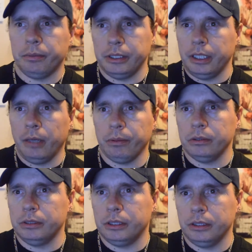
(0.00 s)
then
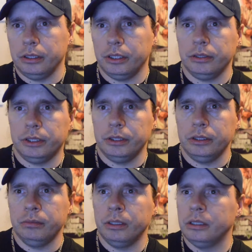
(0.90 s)
upload it to
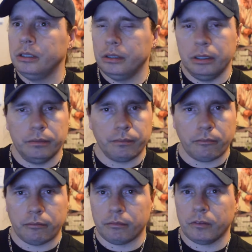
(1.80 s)
YouTube.
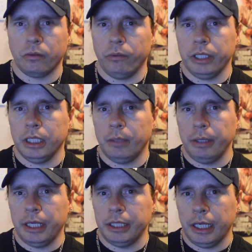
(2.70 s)
Wake up
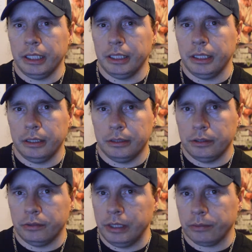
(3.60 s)
and edit it and
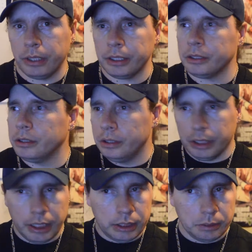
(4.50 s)
do that rendered.
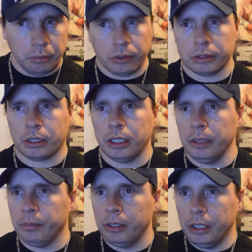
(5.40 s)
Get some more
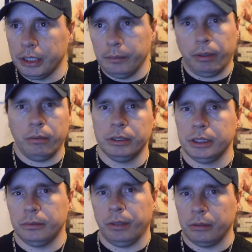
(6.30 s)
sleep and publish
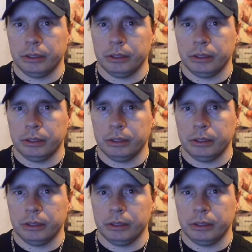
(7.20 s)
it. So,